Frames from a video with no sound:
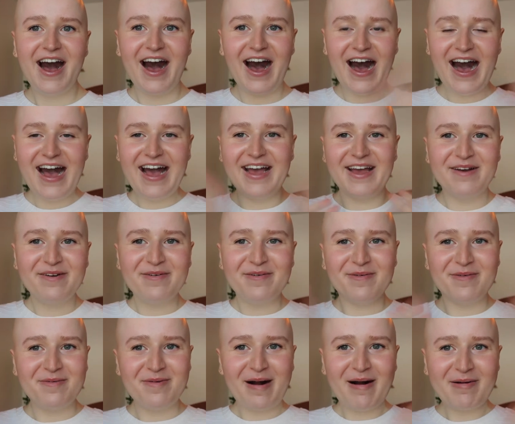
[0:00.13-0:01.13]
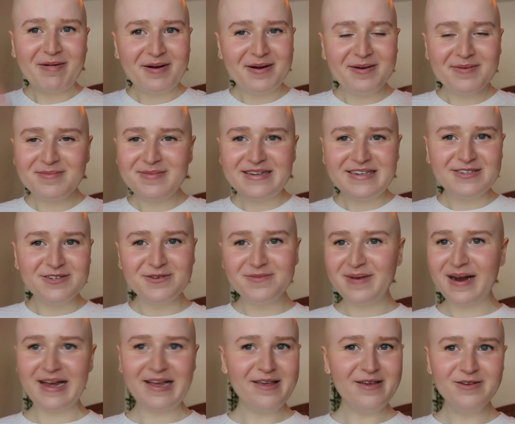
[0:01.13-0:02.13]
Hi, welcome to
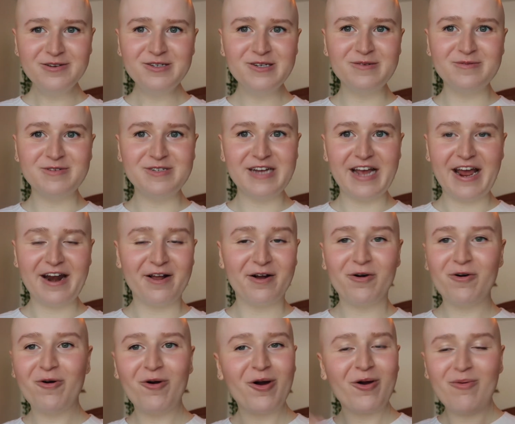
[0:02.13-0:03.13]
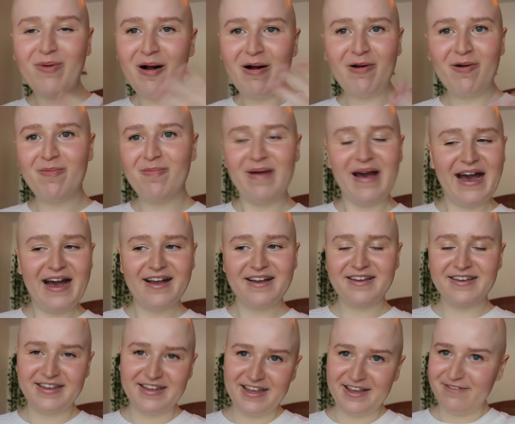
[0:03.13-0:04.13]
my YouTube channel, or welcome
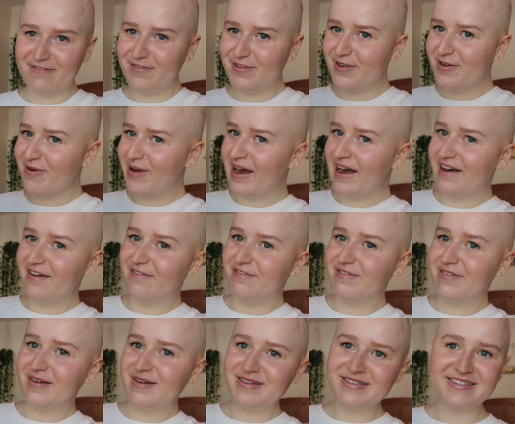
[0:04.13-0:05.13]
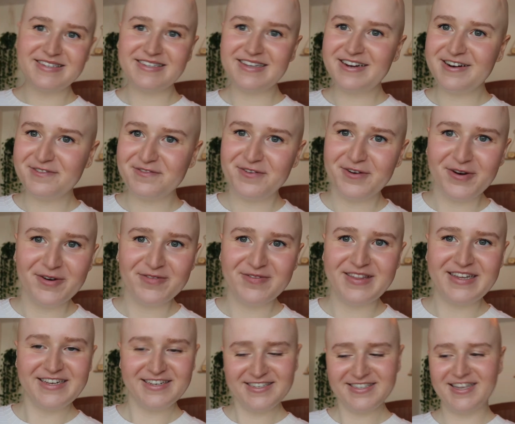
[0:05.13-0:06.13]
back if you have seen a few of
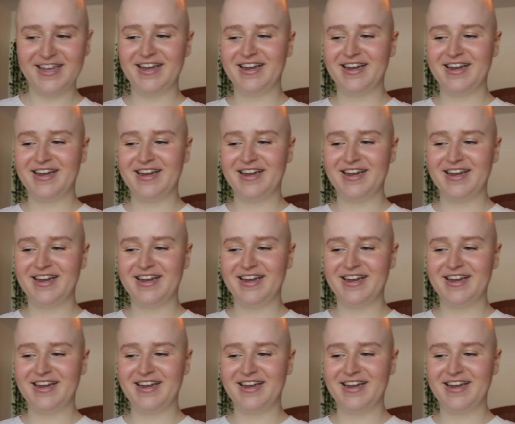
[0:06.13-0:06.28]
these.